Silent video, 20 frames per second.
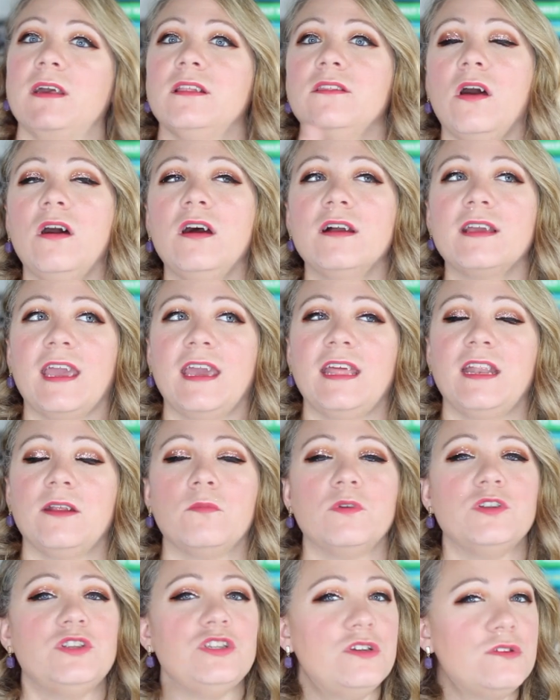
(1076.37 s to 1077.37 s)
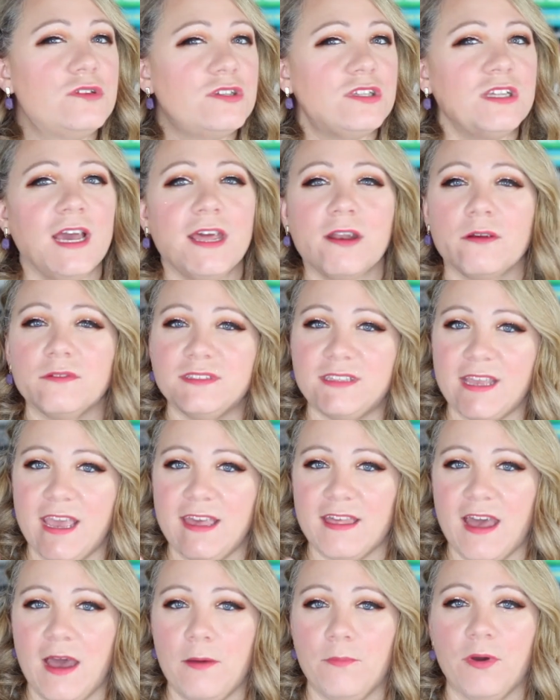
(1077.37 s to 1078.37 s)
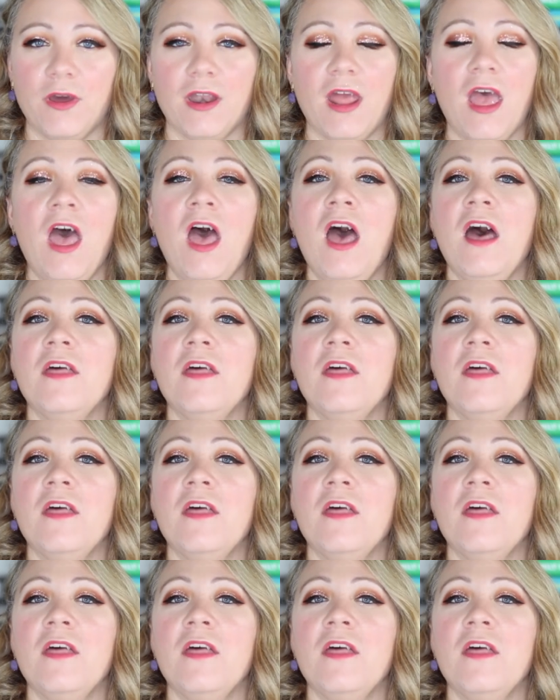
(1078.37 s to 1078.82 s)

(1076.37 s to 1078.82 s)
elongated, which usually I don't say that, but